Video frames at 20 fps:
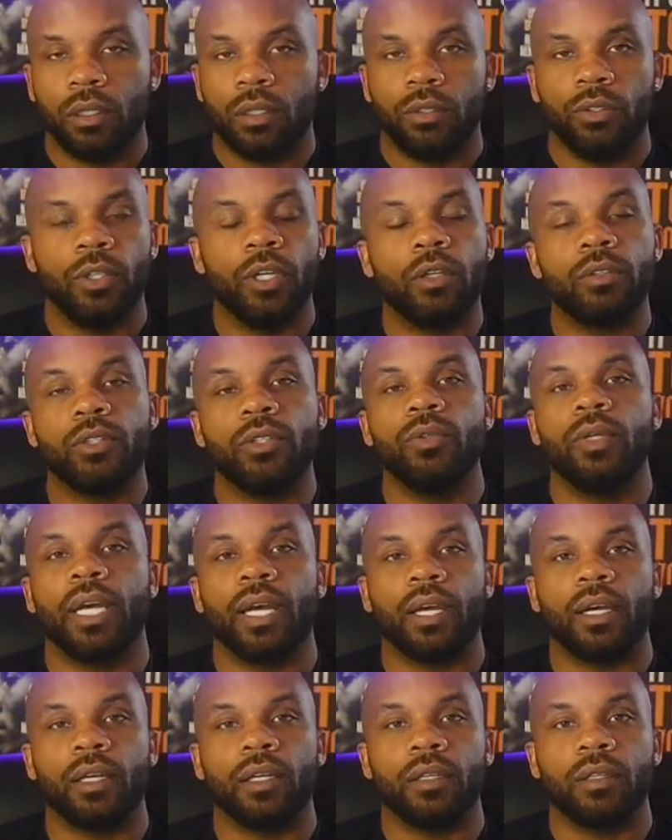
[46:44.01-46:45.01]
You don't do
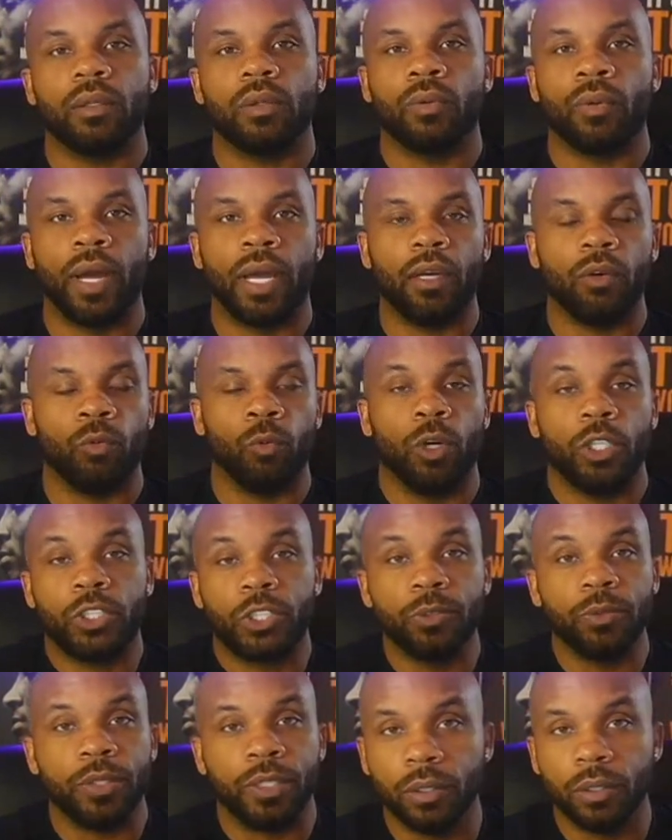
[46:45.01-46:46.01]
that, right? What
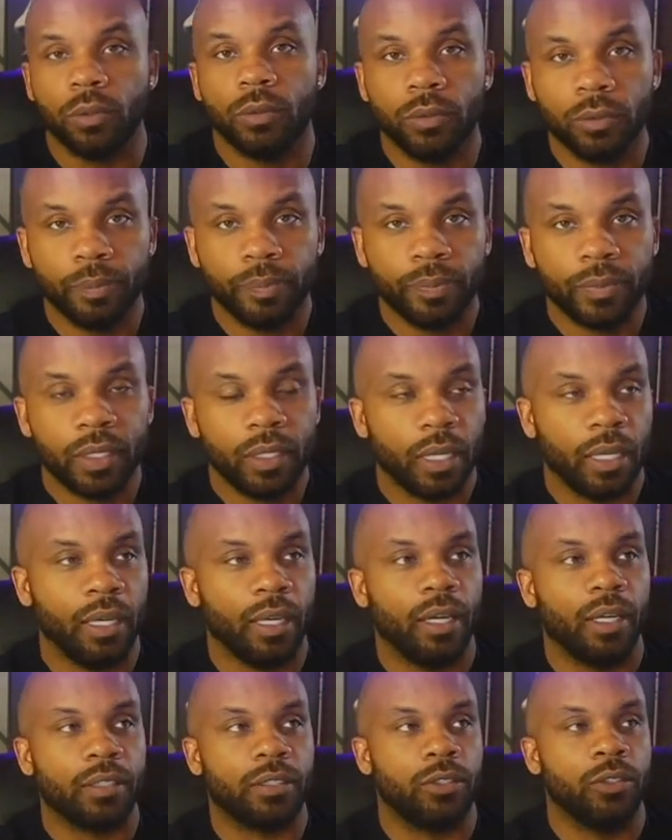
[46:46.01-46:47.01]
you do
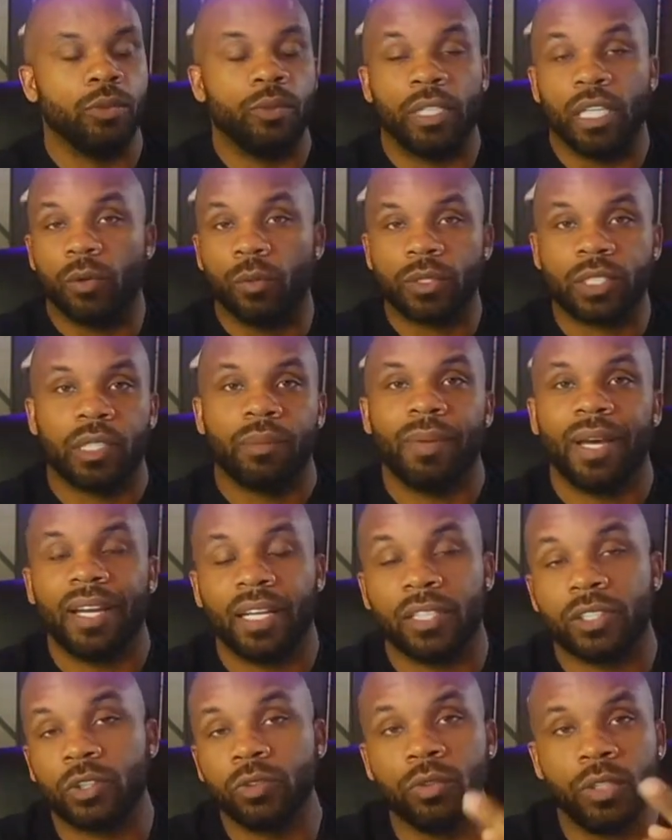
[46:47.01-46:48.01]
is you get with somebody
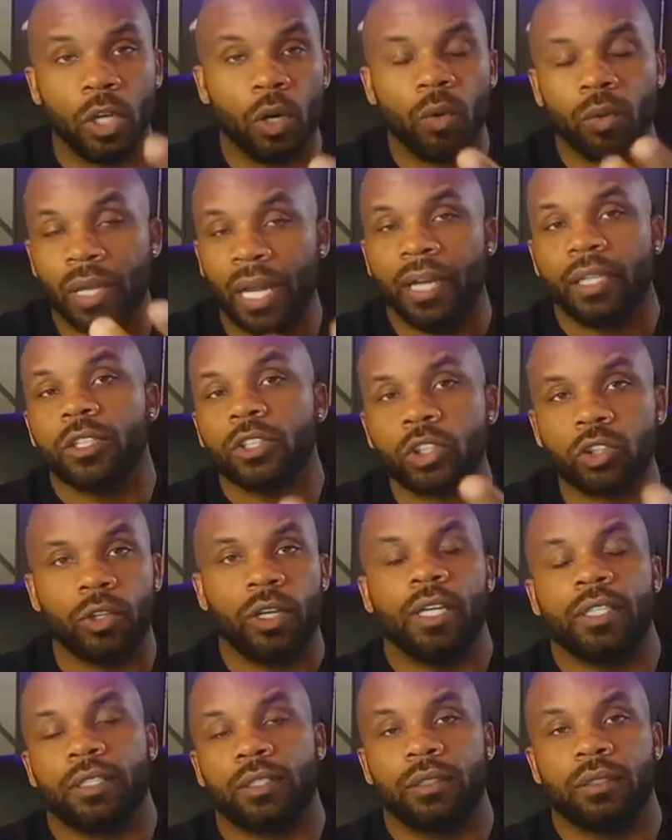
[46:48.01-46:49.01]
that you know, like, or
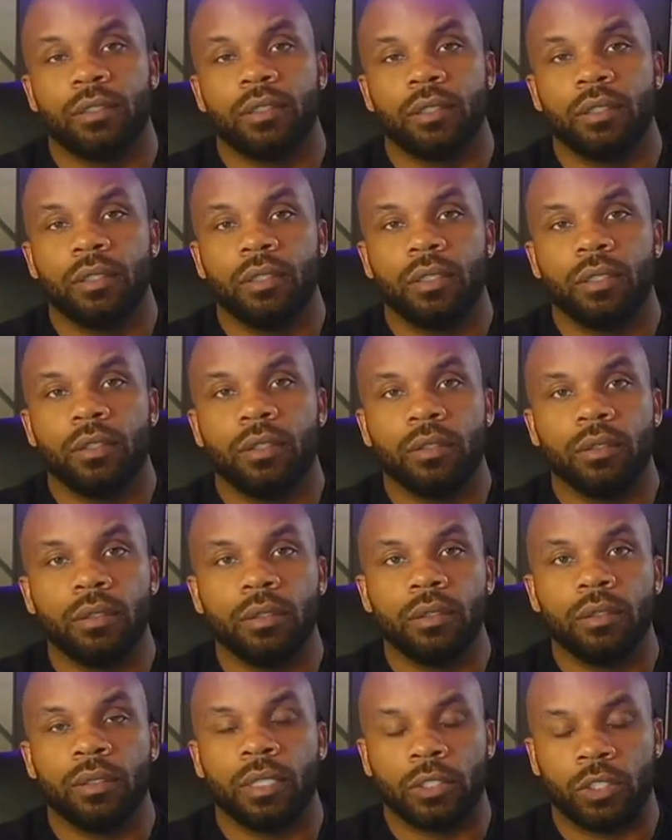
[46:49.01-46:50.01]
trust,
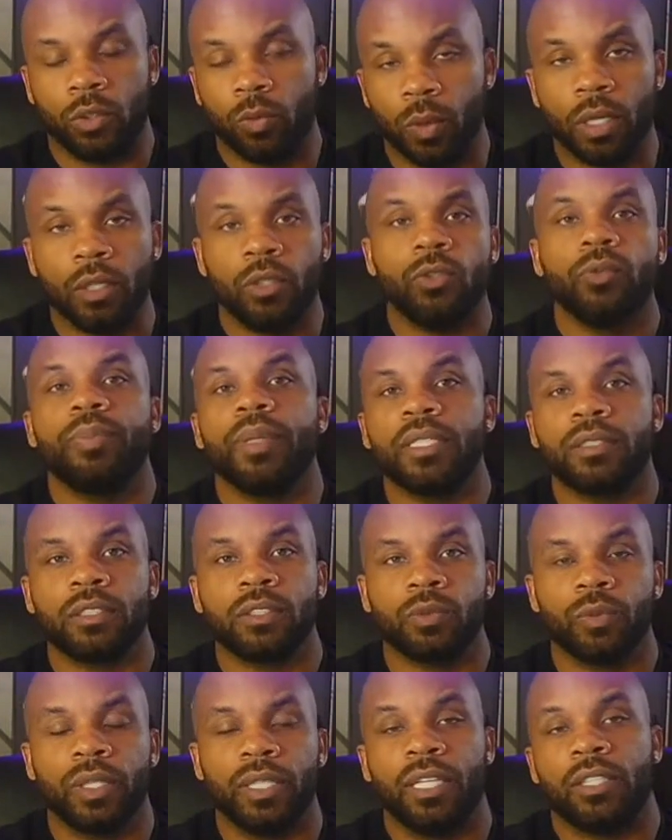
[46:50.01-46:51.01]
that you want to do
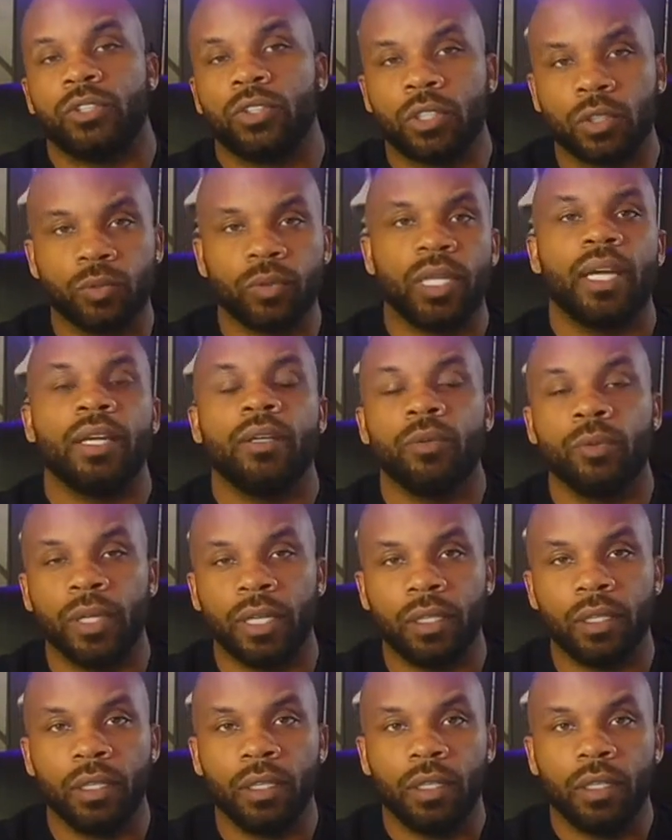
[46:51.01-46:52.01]
business with, that you can relate
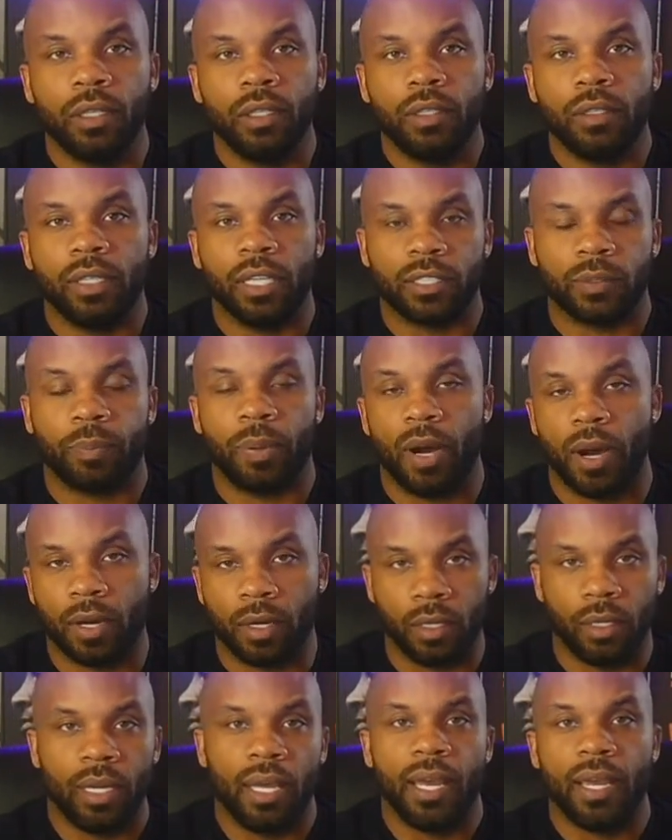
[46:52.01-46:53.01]
with. That's part
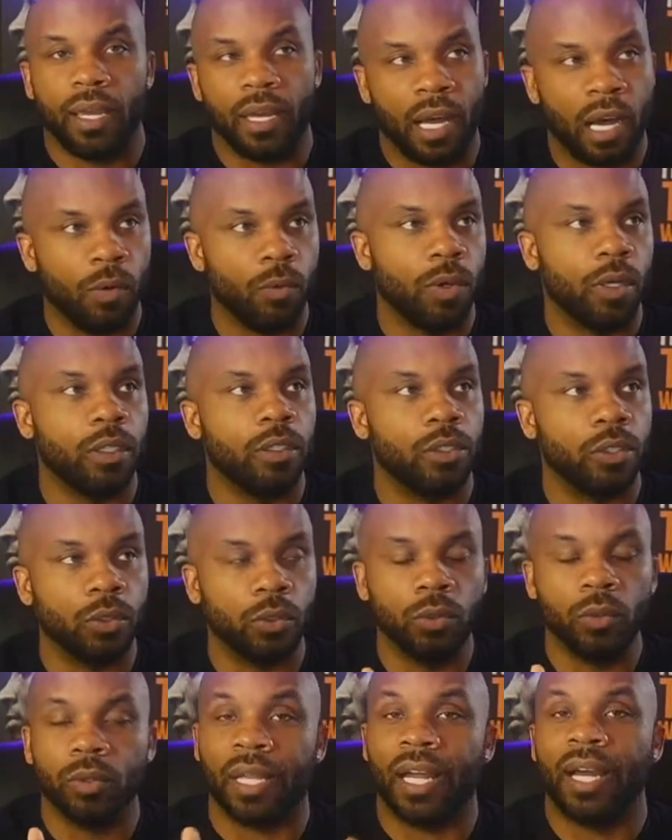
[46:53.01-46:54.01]
of, hey, I want to
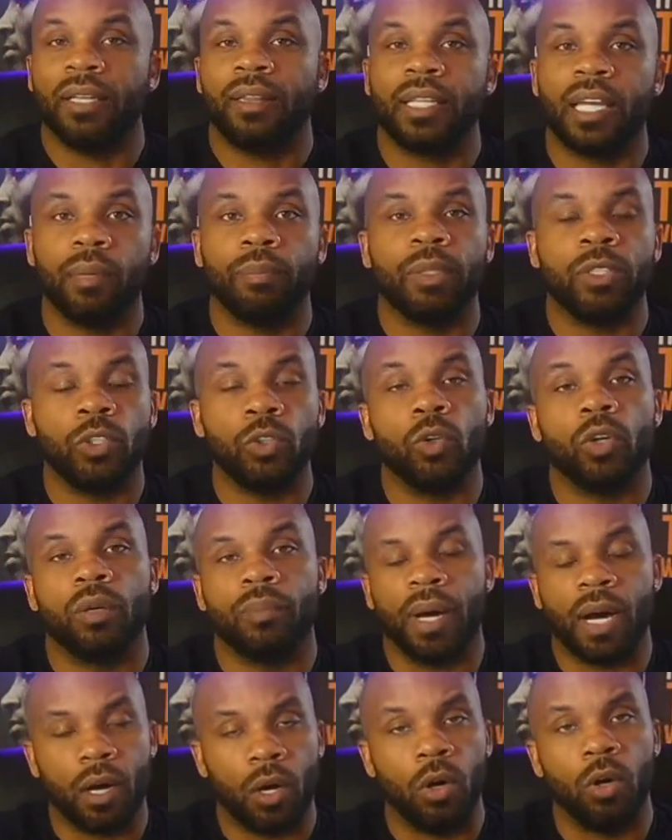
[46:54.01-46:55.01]
do like that, but doing it in
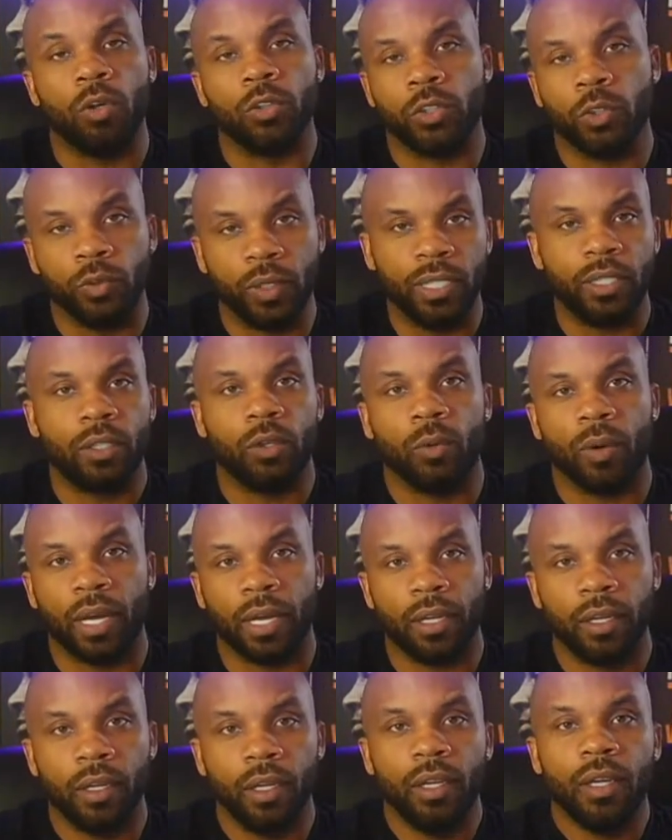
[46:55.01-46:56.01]
my own unique
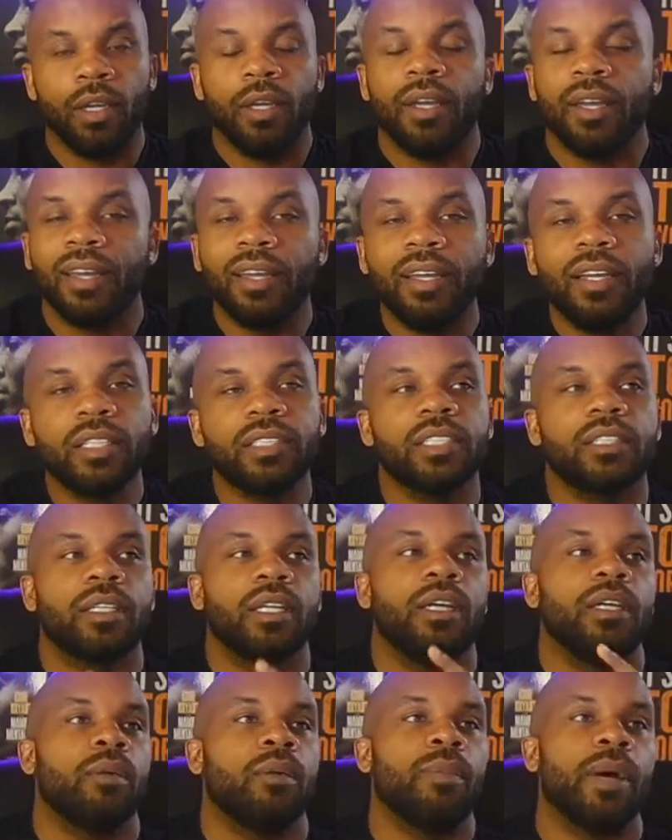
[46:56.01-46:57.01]
way. And here's the
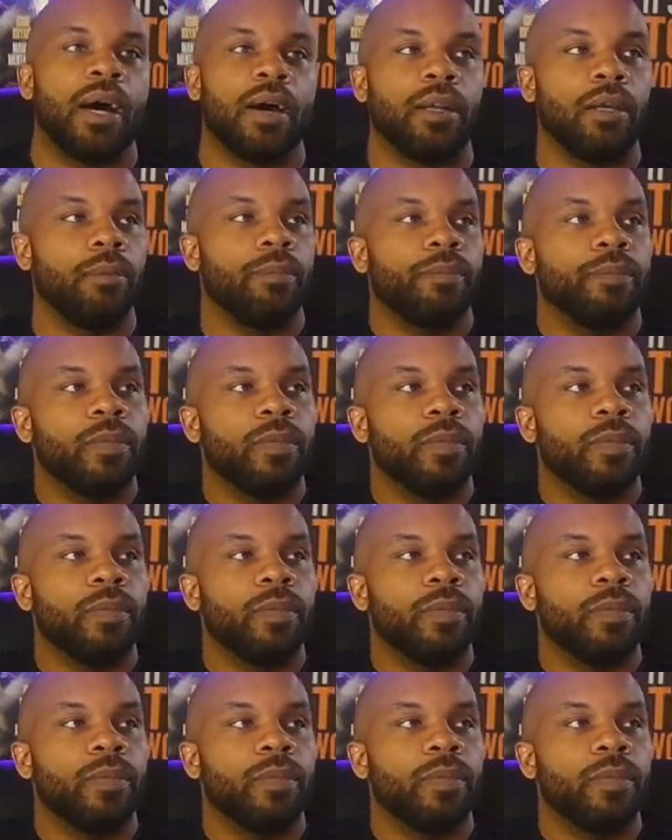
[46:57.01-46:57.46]
thing about it.